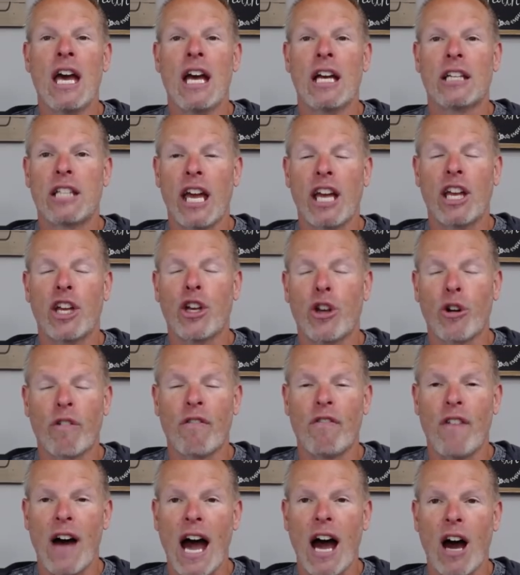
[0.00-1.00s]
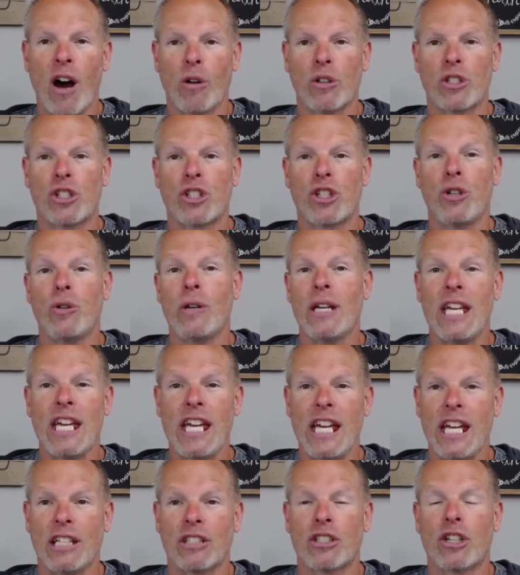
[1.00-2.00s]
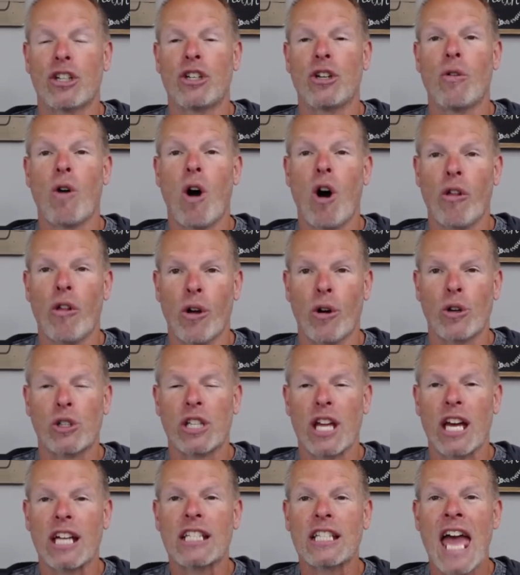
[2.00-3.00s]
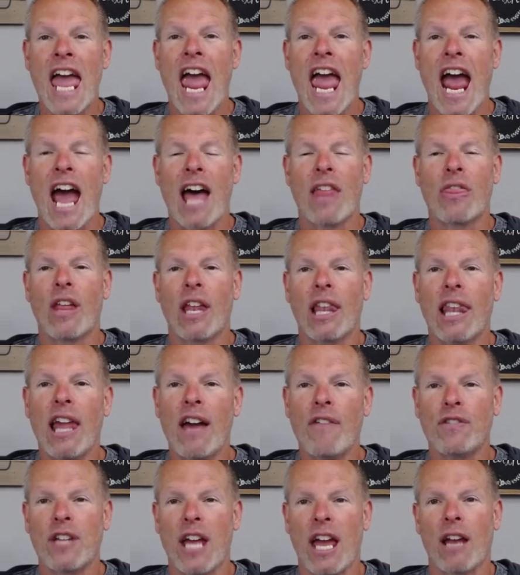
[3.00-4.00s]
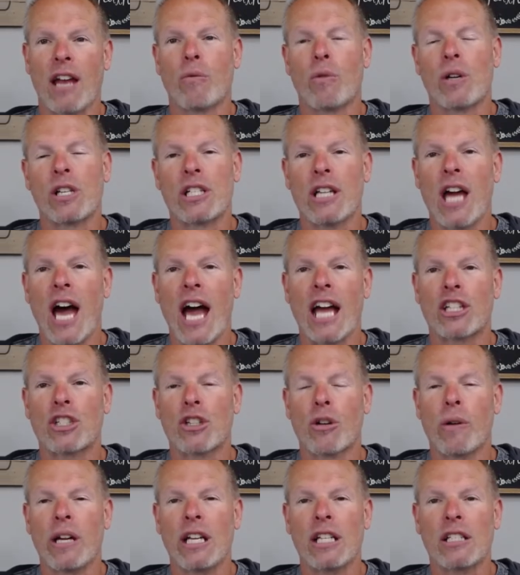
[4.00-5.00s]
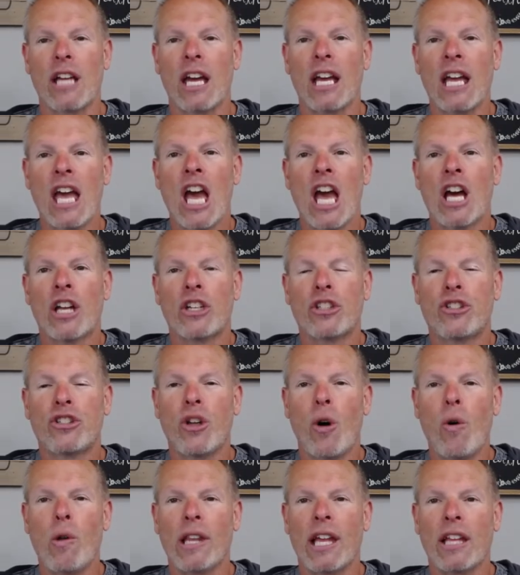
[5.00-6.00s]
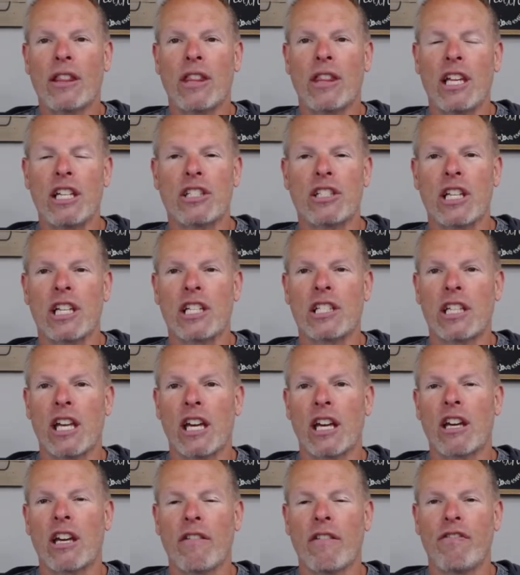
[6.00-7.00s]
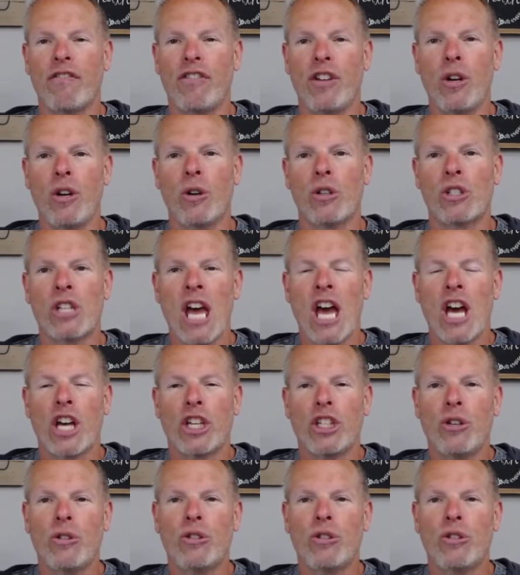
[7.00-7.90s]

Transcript: take your vows, to eat, to do all those things. And the left hand was not. So he's saying, don't let these things get confused. You